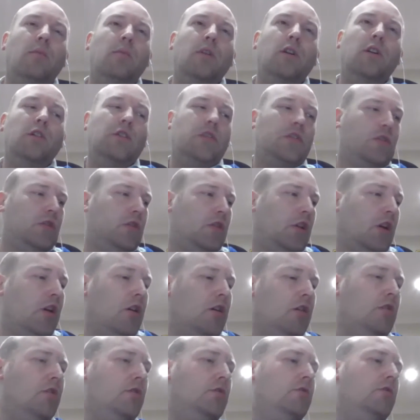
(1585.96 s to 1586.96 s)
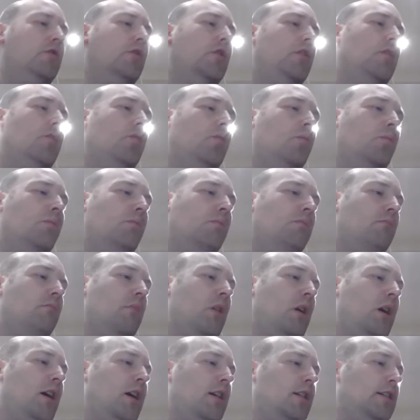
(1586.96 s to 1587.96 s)
So
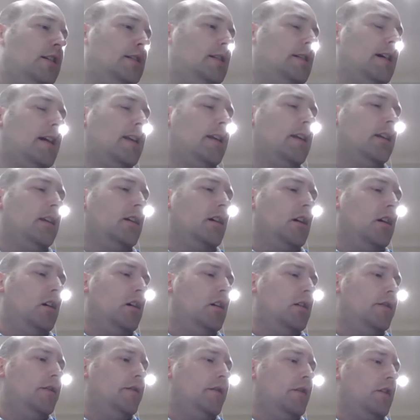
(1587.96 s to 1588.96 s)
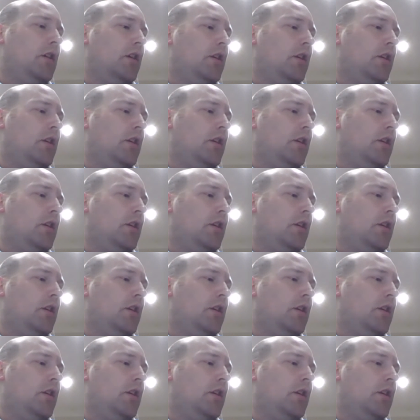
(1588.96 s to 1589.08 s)
my understanding of